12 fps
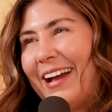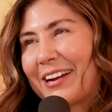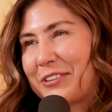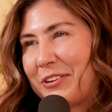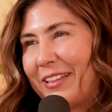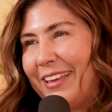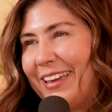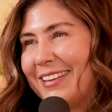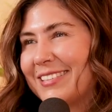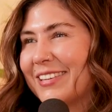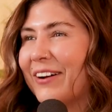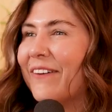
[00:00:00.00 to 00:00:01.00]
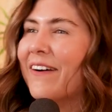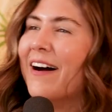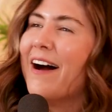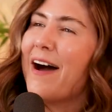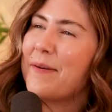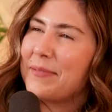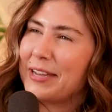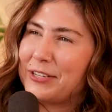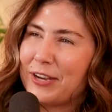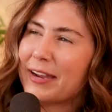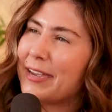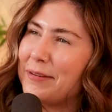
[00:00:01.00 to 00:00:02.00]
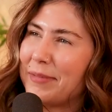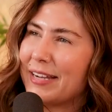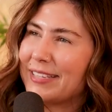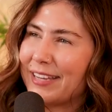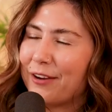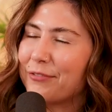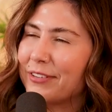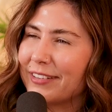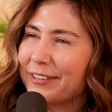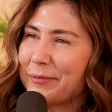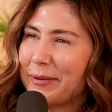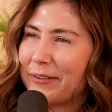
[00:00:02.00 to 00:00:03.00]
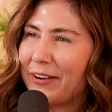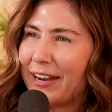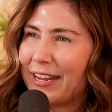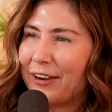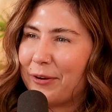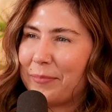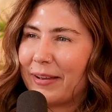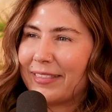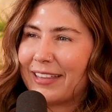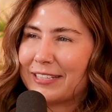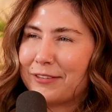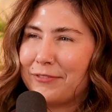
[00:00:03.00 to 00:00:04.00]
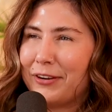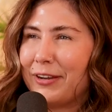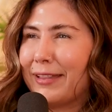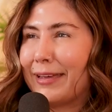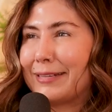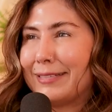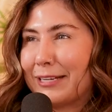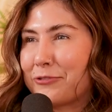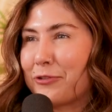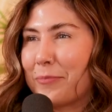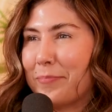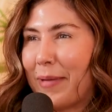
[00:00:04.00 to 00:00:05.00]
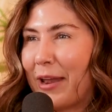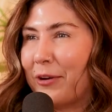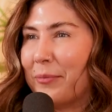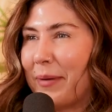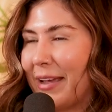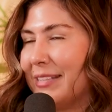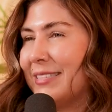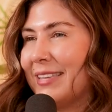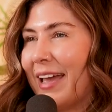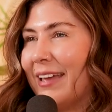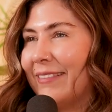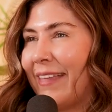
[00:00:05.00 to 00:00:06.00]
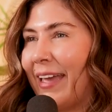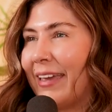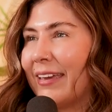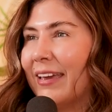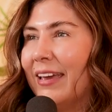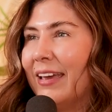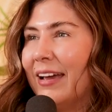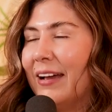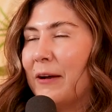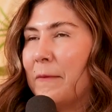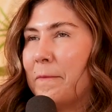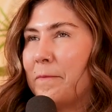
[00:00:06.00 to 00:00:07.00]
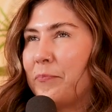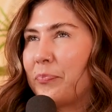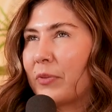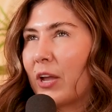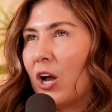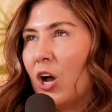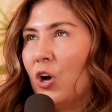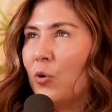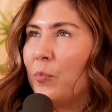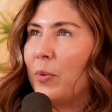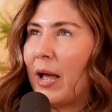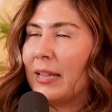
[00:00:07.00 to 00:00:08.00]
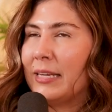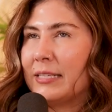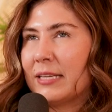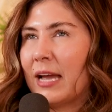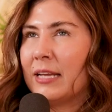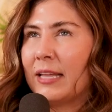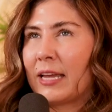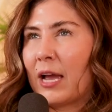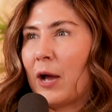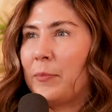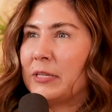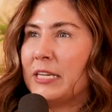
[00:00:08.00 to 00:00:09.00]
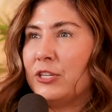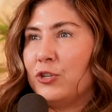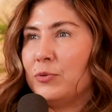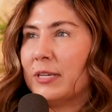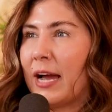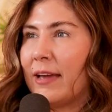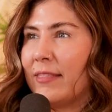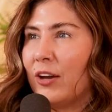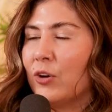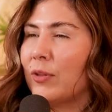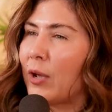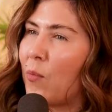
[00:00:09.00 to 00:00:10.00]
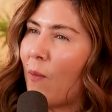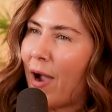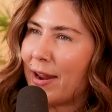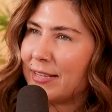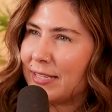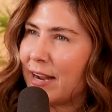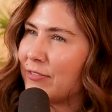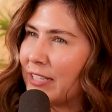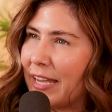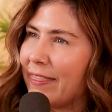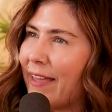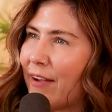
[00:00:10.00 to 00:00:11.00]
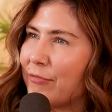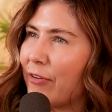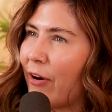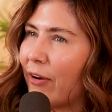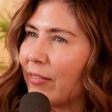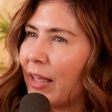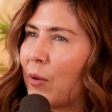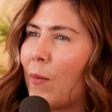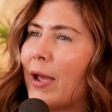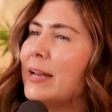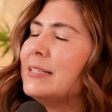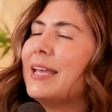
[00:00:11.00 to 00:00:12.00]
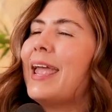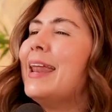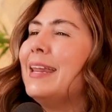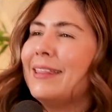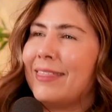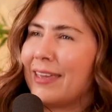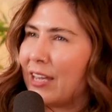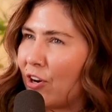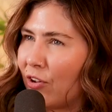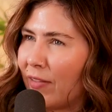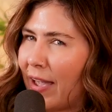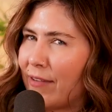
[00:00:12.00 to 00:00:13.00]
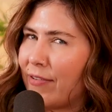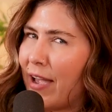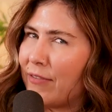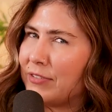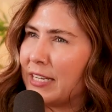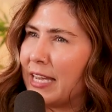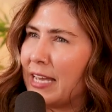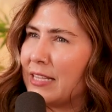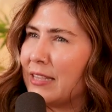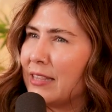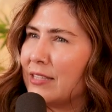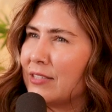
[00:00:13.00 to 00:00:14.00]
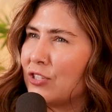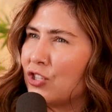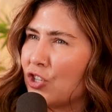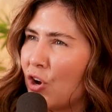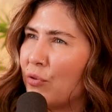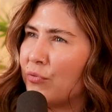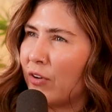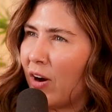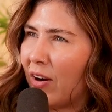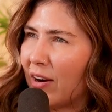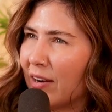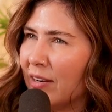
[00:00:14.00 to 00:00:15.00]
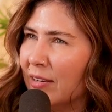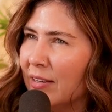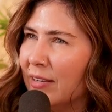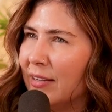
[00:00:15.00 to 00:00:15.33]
actually so i'm like checking myself a little bit right here but that's a very like detrimental mindset like oh but at least i like uh, but did you die though like why does it have to get that far like why does anything in our life have to get so far